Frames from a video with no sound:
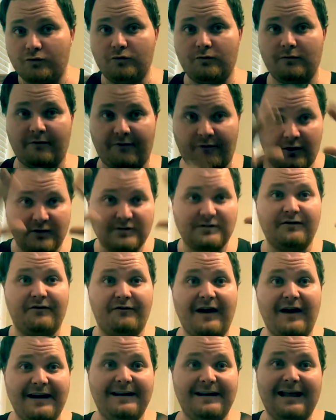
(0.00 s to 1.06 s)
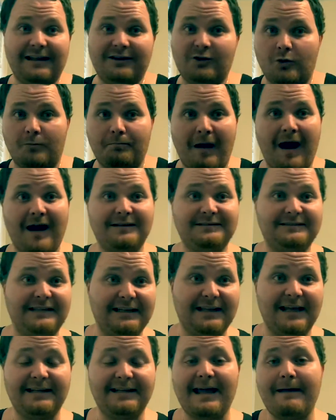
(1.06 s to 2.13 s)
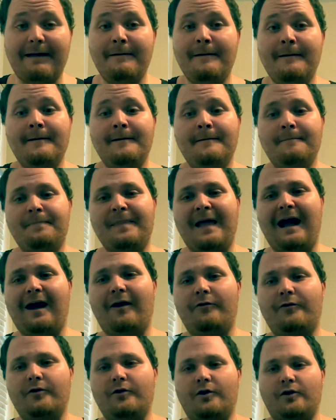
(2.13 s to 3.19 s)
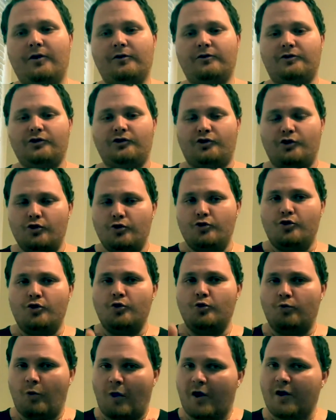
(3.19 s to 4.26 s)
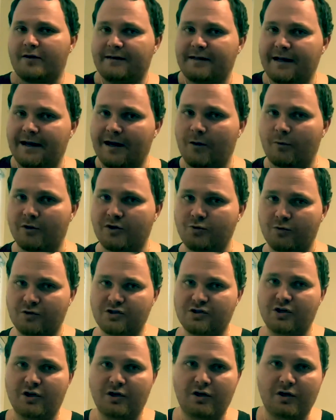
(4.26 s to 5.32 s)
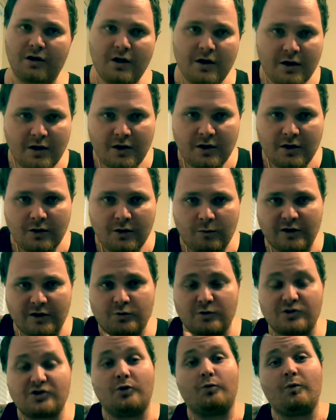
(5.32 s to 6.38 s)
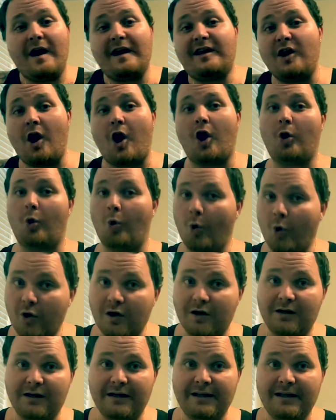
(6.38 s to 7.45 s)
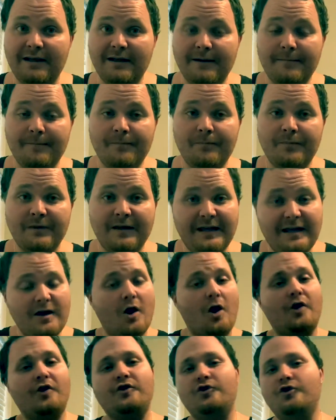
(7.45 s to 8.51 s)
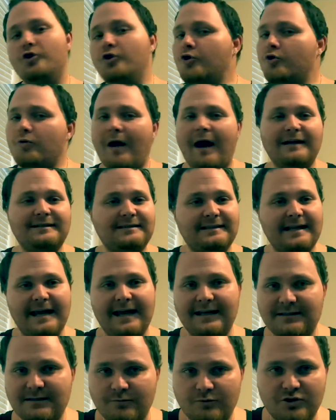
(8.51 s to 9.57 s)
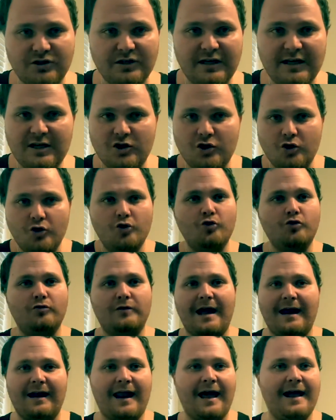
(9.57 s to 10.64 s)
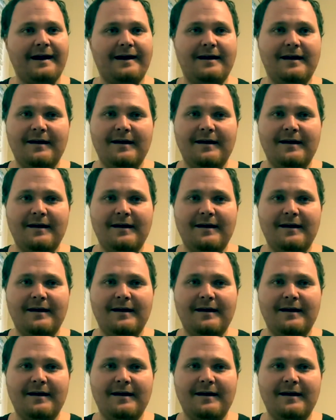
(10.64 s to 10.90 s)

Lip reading: box thing like that. Now, the dude who worked there, which was the rec yard orderly, he already knew I stand some shit. He knew that, like,